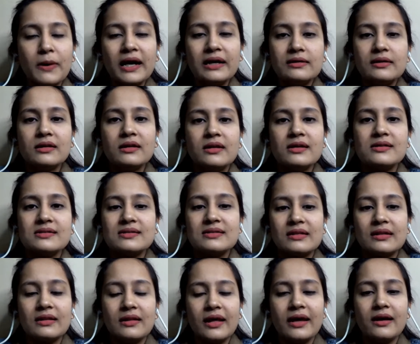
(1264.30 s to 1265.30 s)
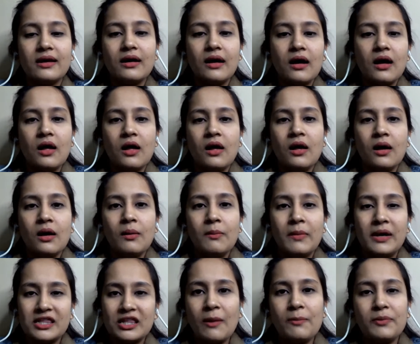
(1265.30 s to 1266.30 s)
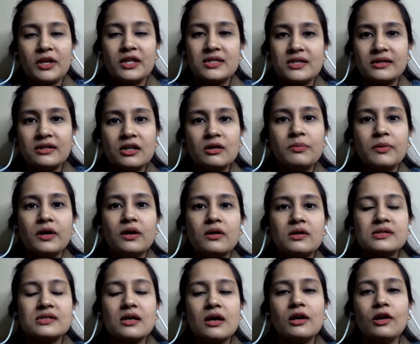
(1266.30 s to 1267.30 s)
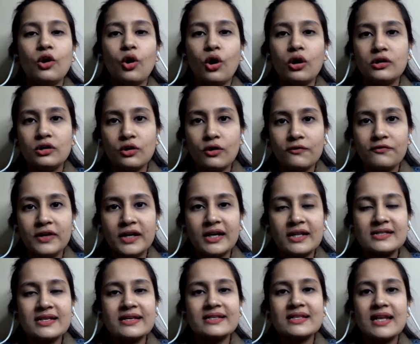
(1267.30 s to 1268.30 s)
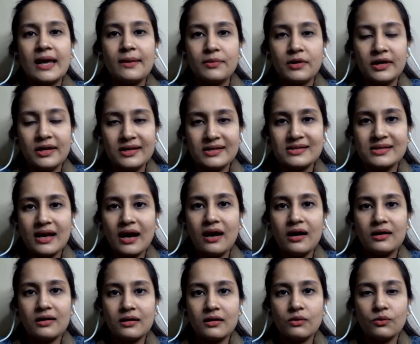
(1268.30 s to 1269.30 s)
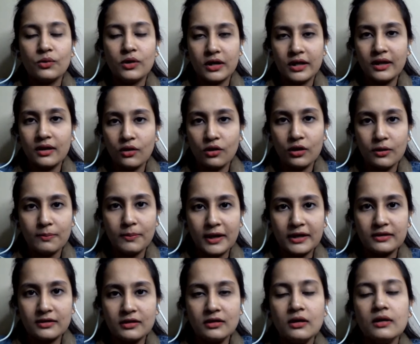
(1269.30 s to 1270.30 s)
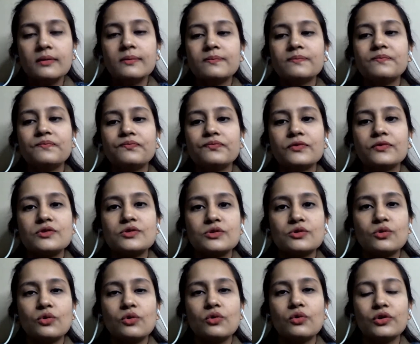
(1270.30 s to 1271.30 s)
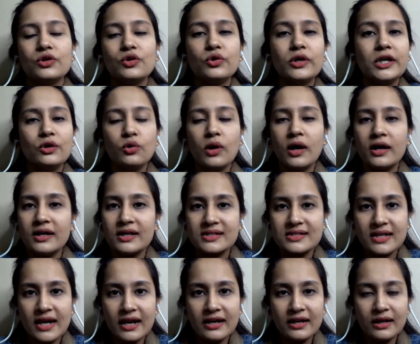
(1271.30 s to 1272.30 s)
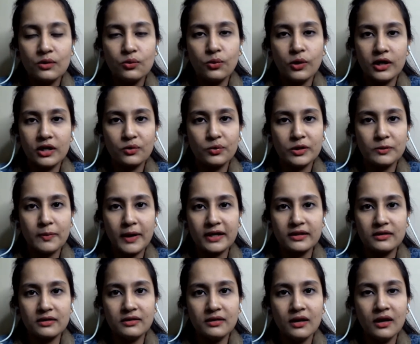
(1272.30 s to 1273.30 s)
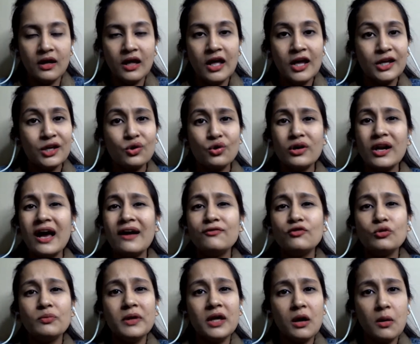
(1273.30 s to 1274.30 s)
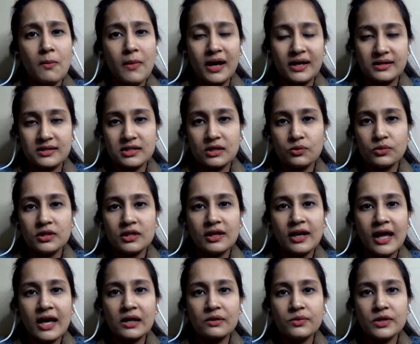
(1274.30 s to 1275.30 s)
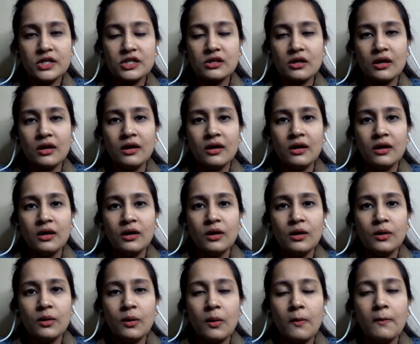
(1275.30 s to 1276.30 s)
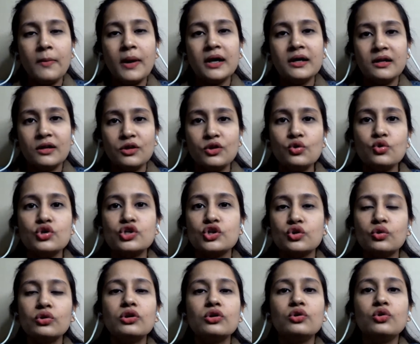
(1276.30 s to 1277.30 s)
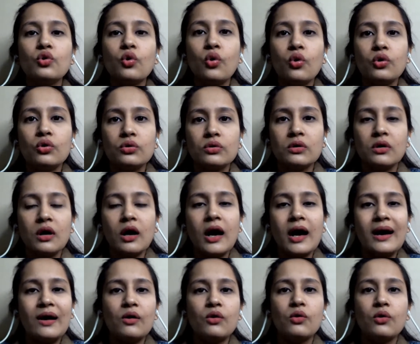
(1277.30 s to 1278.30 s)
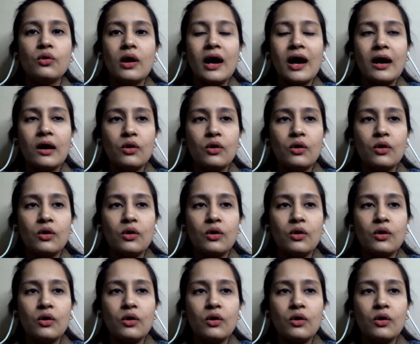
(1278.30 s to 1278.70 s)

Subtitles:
Python is like much appreciated because a lot of data science libraries are working on Python. So you need to understand and work with Python. You don't have to be a master with the language, but you should know how